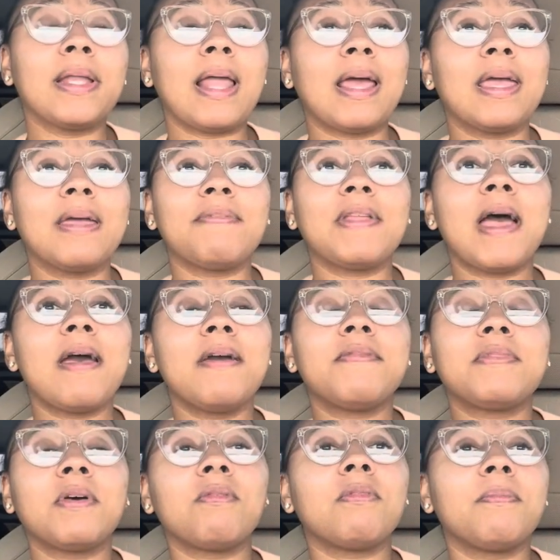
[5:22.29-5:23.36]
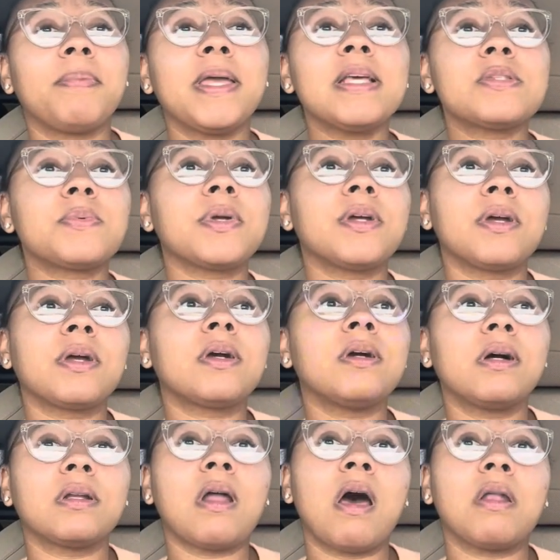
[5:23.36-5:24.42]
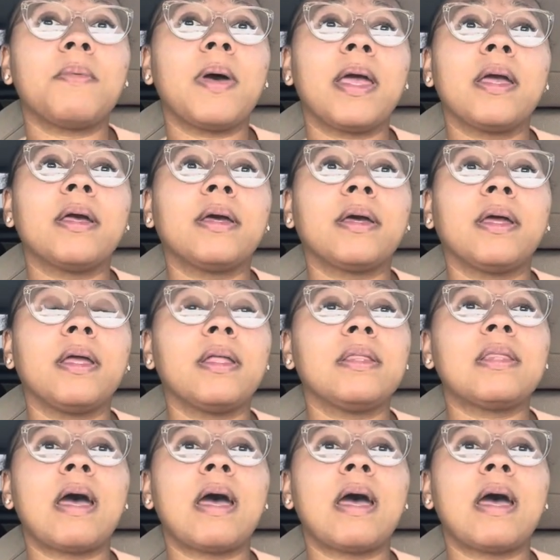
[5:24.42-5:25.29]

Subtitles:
Like, if the beans were cooked all the way good,